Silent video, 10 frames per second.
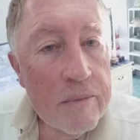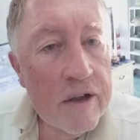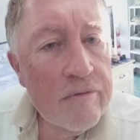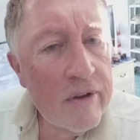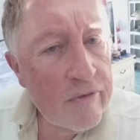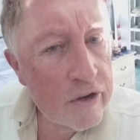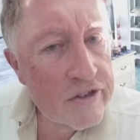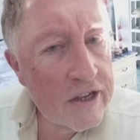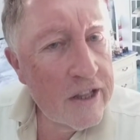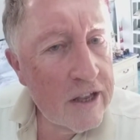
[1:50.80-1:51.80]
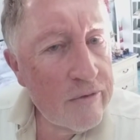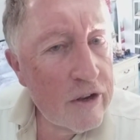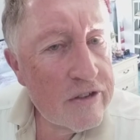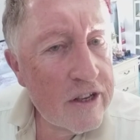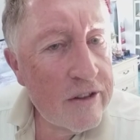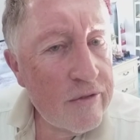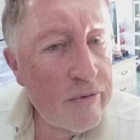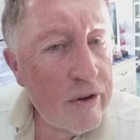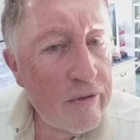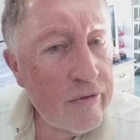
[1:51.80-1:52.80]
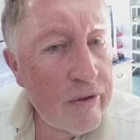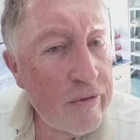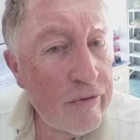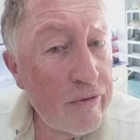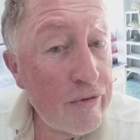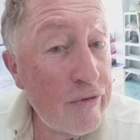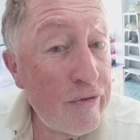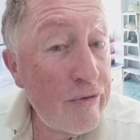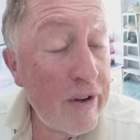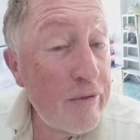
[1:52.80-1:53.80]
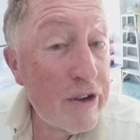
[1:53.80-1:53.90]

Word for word: but there was an, was an, there